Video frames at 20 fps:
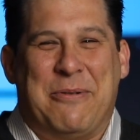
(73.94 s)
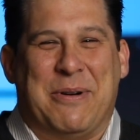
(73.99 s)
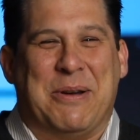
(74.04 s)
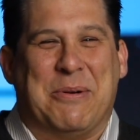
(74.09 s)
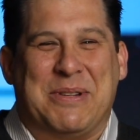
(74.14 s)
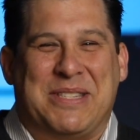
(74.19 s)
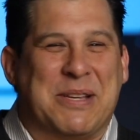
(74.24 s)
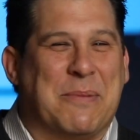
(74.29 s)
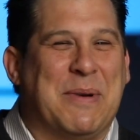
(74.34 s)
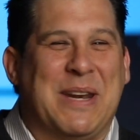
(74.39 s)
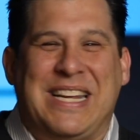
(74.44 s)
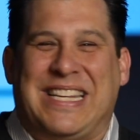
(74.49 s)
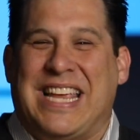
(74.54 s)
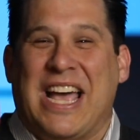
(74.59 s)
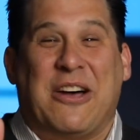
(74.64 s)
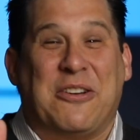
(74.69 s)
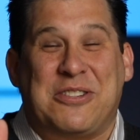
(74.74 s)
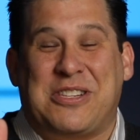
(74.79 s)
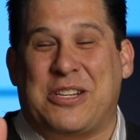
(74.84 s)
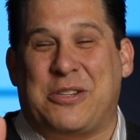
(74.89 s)
when, when somebody
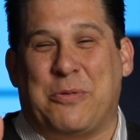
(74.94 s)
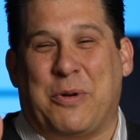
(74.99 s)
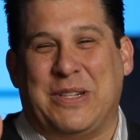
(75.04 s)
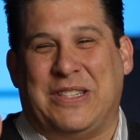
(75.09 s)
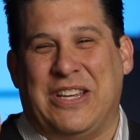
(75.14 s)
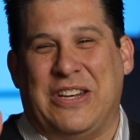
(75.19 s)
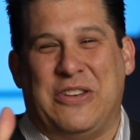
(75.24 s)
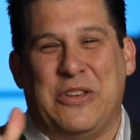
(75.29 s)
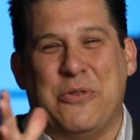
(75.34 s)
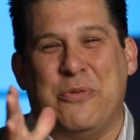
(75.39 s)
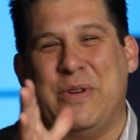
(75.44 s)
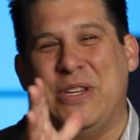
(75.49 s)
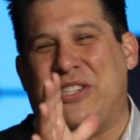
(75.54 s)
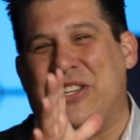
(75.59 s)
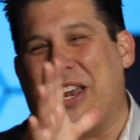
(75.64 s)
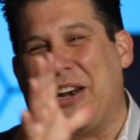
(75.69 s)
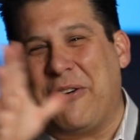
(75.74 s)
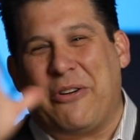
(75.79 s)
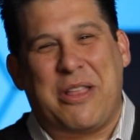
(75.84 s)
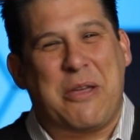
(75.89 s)
tells us what to do, we
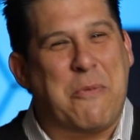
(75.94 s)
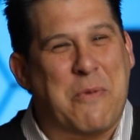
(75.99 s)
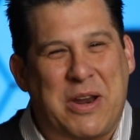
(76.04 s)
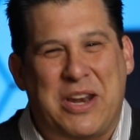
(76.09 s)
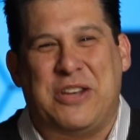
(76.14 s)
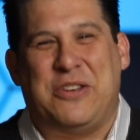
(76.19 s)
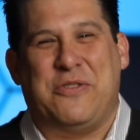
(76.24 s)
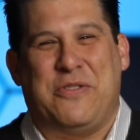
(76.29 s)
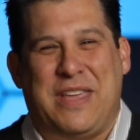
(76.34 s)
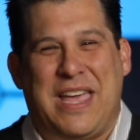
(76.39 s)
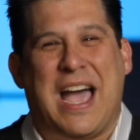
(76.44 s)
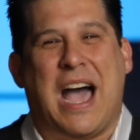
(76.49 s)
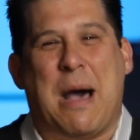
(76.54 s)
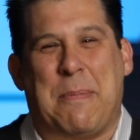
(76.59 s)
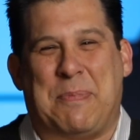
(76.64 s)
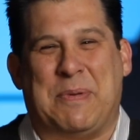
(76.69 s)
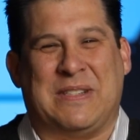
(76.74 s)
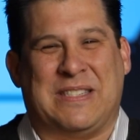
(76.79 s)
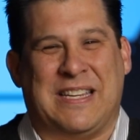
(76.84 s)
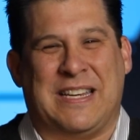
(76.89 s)
generally want to do the
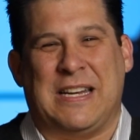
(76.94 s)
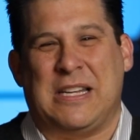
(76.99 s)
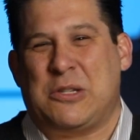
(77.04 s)
opposite.